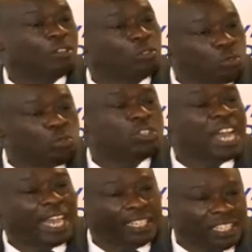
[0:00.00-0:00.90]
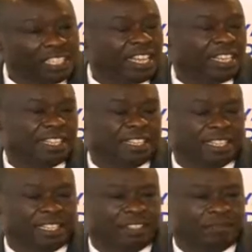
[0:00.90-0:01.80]
a good idea
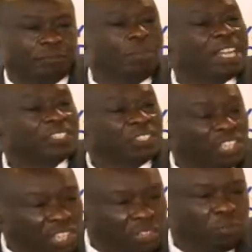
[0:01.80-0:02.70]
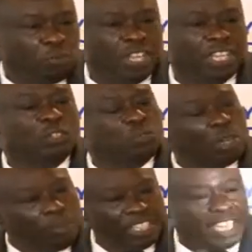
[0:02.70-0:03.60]
must give way
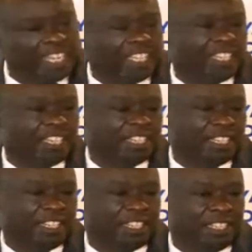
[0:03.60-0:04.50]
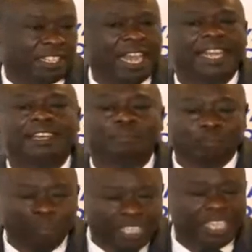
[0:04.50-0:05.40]
to a better idea. And
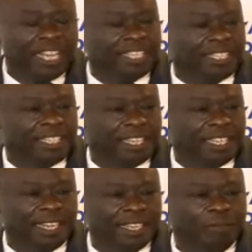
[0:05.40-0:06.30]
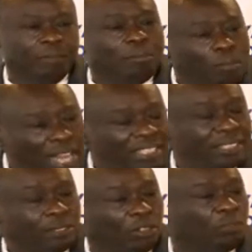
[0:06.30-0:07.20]
a better idea
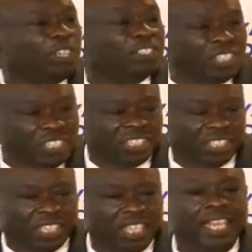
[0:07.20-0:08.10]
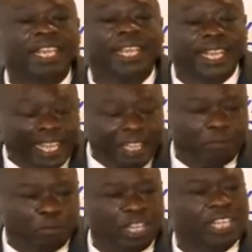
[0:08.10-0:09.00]
must, of necessity,
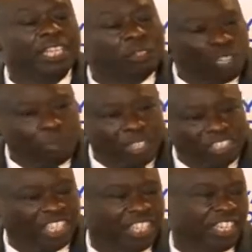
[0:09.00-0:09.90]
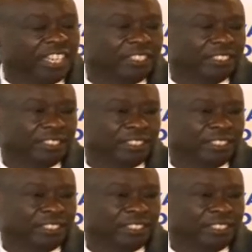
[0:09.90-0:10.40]
give way to the best idea.